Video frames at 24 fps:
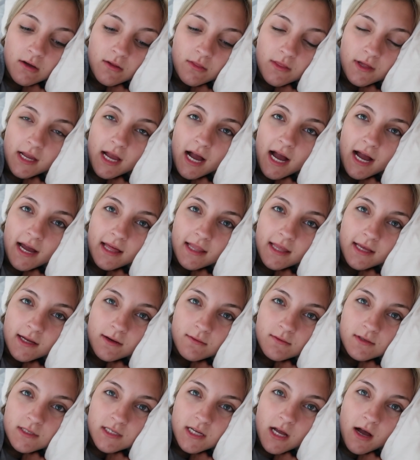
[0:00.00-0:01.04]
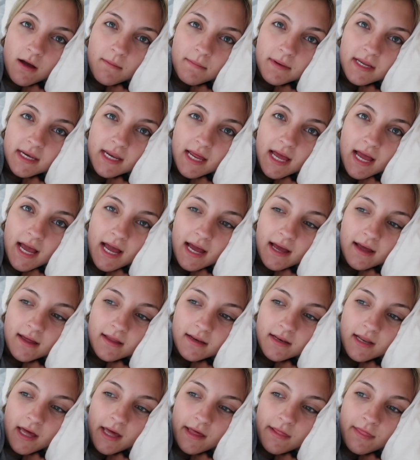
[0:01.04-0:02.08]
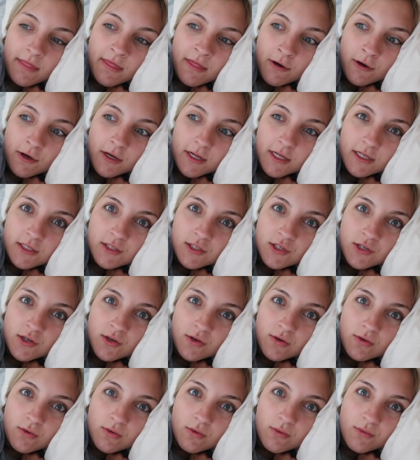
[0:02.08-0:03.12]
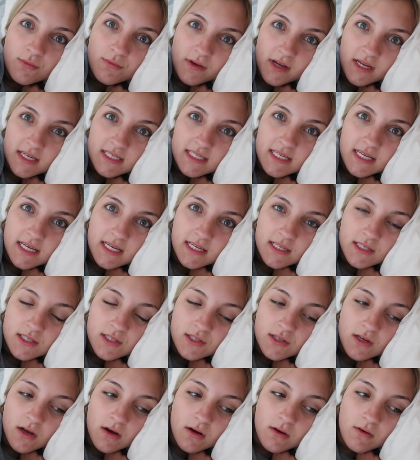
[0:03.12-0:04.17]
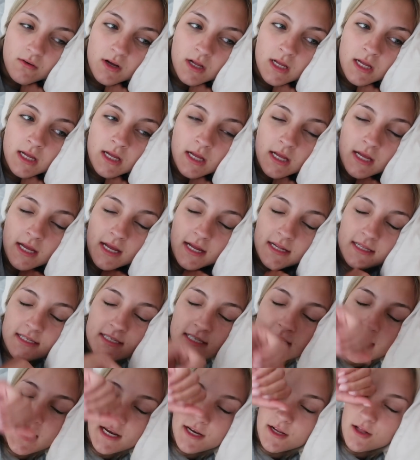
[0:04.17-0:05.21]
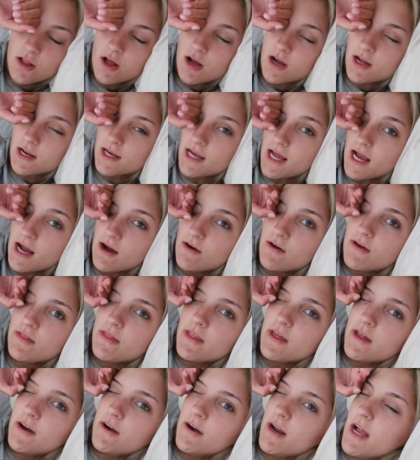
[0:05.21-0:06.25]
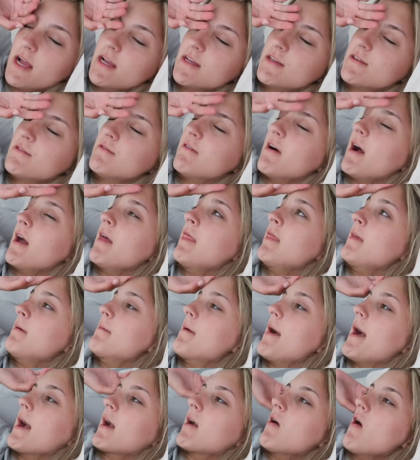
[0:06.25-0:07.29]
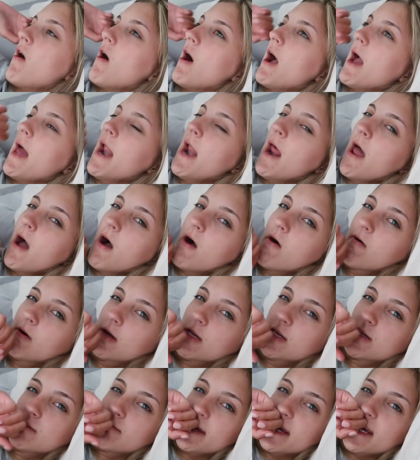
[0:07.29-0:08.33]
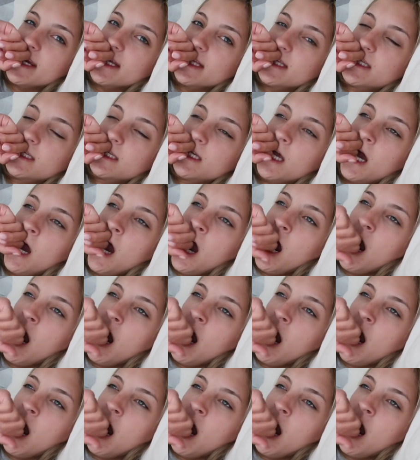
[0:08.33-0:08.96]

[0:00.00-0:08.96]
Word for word: the guy like was coming at 9:30 to fix it, so it's 10 o'clock now and the internet is finally back on, which means,